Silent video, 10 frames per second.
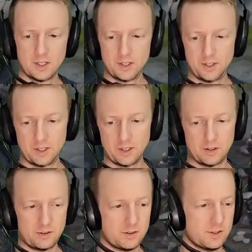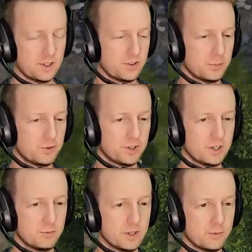Now, next
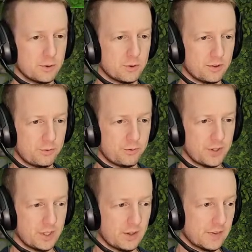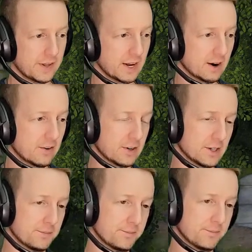episode we will configure
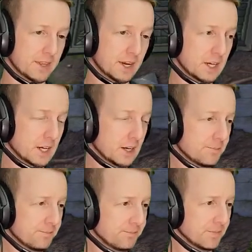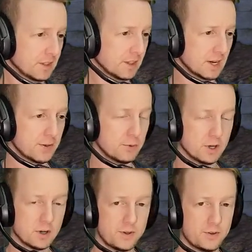their gear, and then we'll
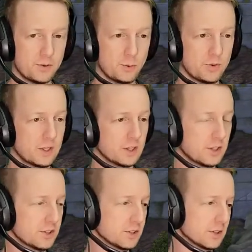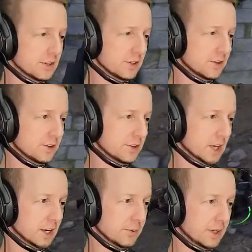go into the dungeon and see
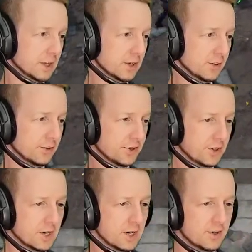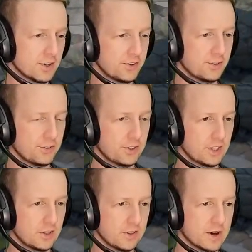how we go. So this is
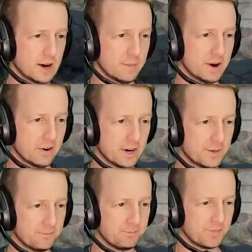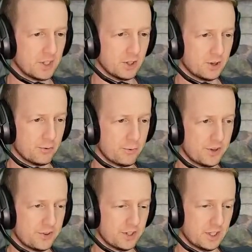the hub area. You can
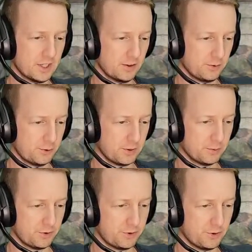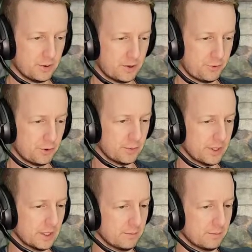rest here, which we would do after we